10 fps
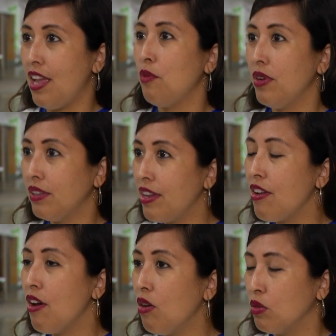they really
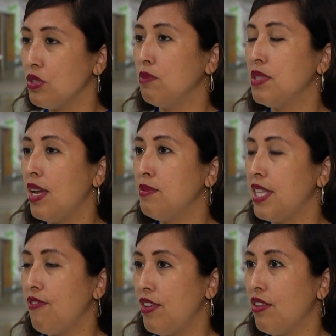know. Sometimes
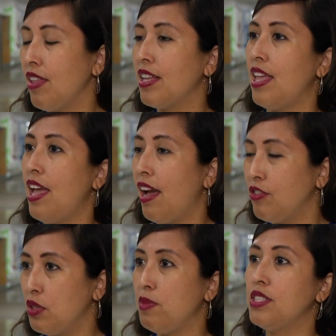they feel like they
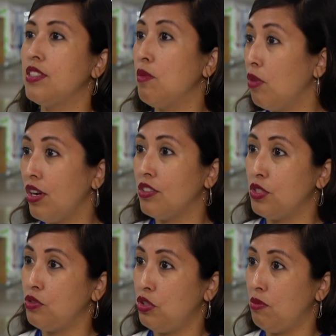have to be someone on
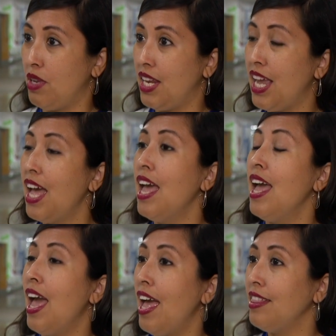social media
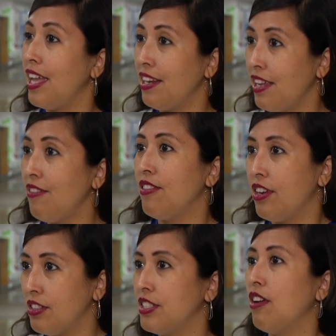and they leave
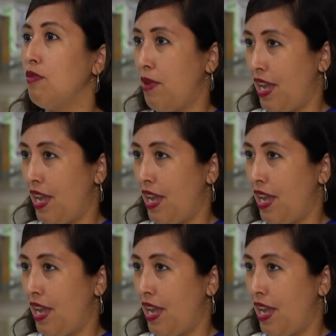their self